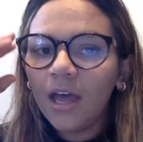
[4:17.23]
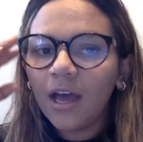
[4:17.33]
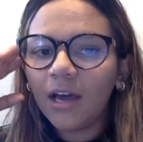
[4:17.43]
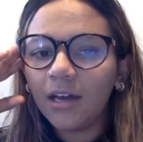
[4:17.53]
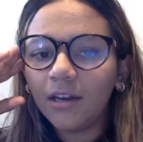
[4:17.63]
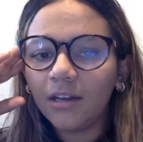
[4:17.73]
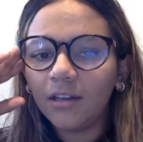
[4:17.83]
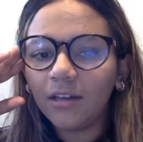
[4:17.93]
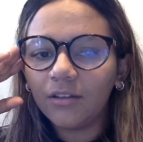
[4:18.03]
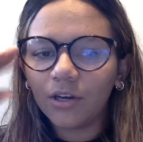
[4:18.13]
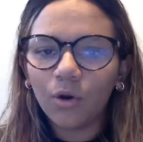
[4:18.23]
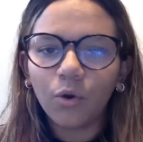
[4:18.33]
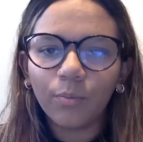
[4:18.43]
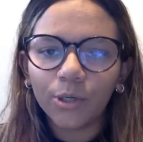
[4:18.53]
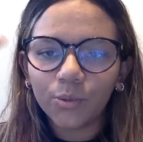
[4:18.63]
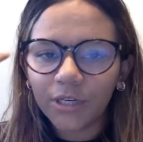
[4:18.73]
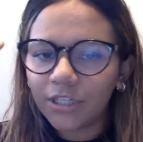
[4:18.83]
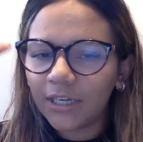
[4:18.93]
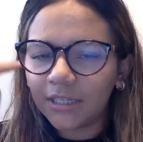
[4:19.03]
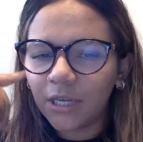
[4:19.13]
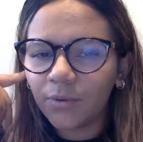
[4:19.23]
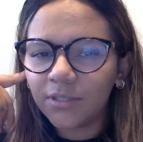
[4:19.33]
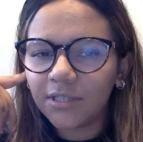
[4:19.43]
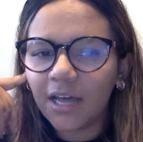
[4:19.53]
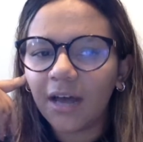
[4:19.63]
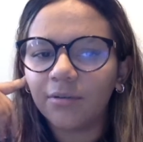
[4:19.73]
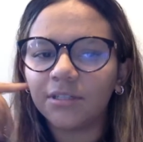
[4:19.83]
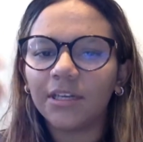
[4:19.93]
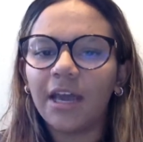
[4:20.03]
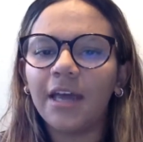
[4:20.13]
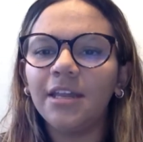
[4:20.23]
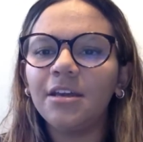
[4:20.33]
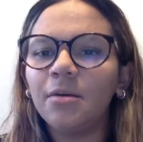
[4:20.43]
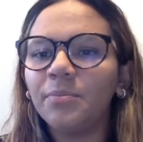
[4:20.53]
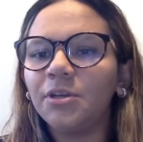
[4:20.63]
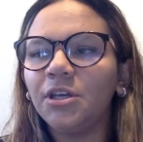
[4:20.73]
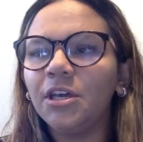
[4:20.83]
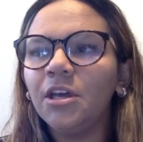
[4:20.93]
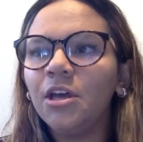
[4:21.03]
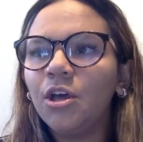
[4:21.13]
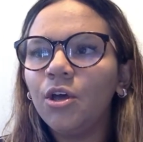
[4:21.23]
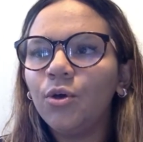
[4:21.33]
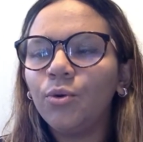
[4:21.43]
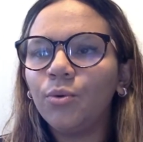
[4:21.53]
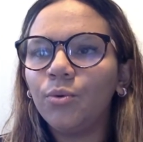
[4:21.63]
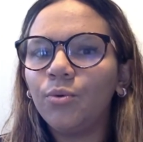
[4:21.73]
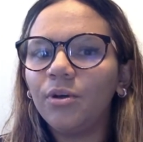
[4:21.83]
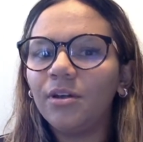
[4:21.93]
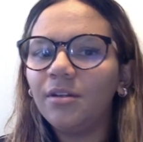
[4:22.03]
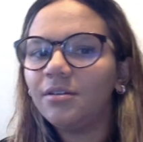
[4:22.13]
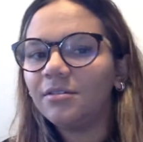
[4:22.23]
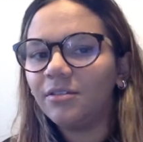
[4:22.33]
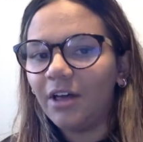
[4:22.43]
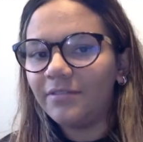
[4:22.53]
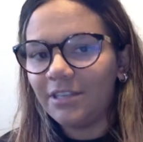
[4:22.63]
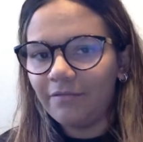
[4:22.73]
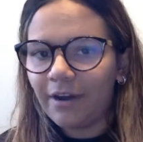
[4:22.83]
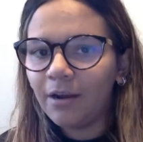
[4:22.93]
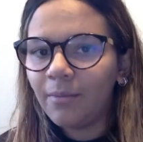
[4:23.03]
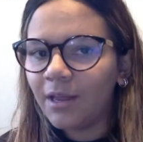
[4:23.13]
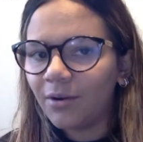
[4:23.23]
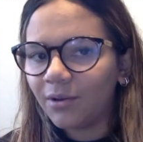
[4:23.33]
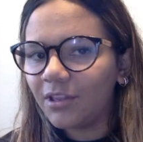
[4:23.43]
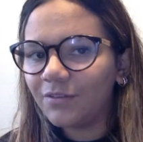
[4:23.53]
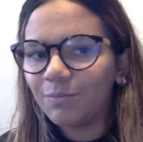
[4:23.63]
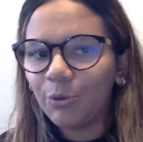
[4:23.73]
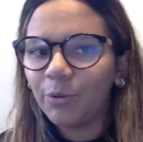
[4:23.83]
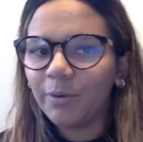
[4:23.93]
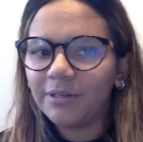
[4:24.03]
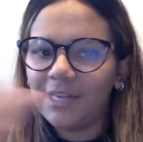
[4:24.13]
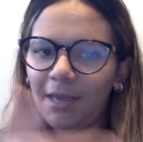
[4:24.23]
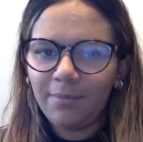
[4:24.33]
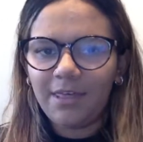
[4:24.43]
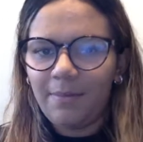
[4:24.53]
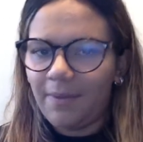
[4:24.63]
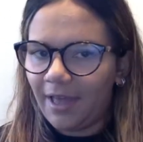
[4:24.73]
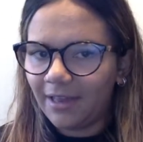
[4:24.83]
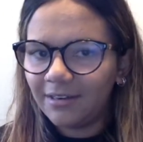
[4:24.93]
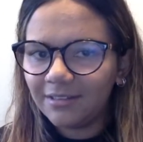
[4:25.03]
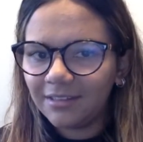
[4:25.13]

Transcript: and their whole persuasion technique was like, any company who loves the environment or loves polar bears can't be that bad.